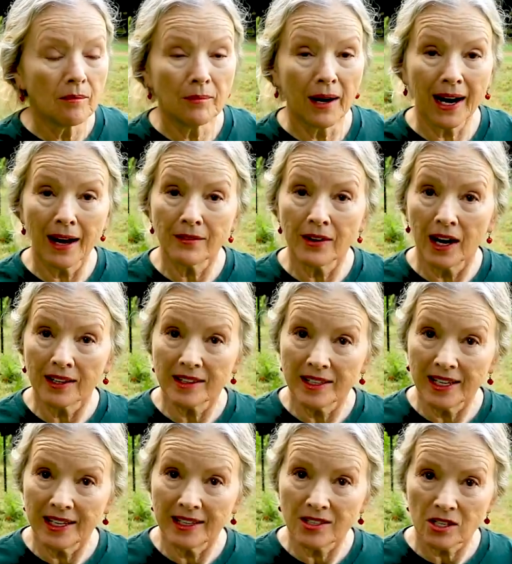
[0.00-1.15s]
But I've got
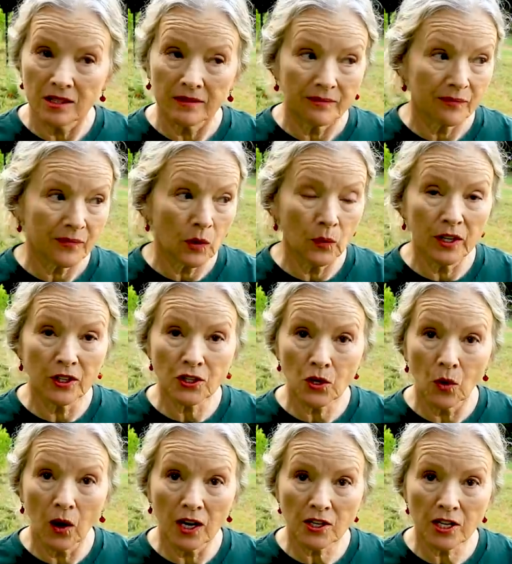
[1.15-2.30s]
the winter
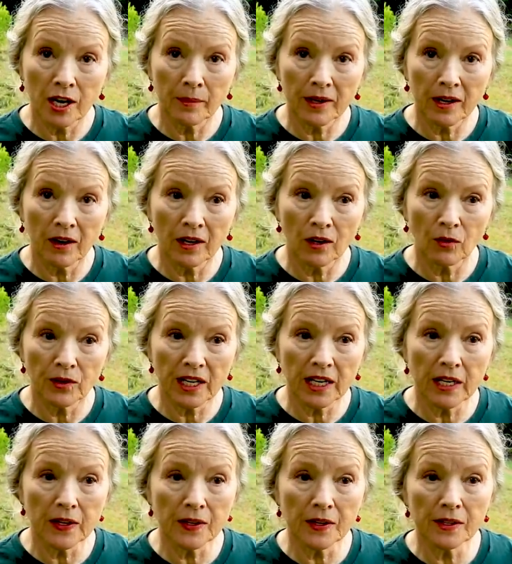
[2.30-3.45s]
squash coming on over
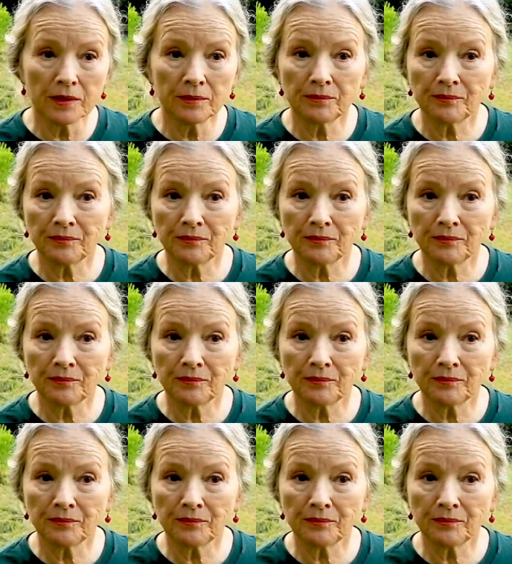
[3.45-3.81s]
here.